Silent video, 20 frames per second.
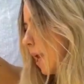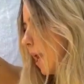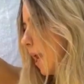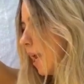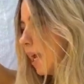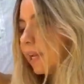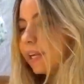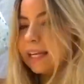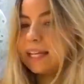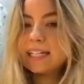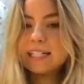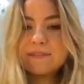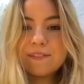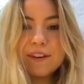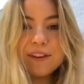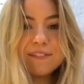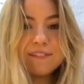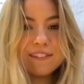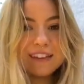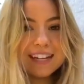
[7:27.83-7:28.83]
and it's
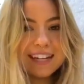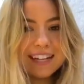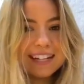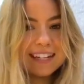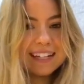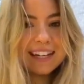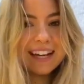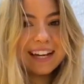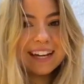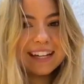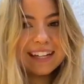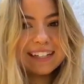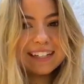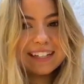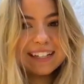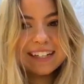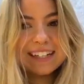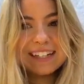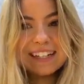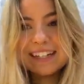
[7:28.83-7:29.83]
very fitted
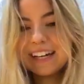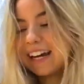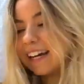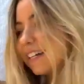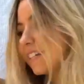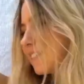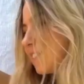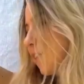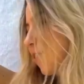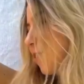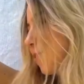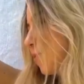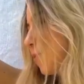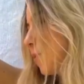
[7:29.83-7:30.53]
and nice on the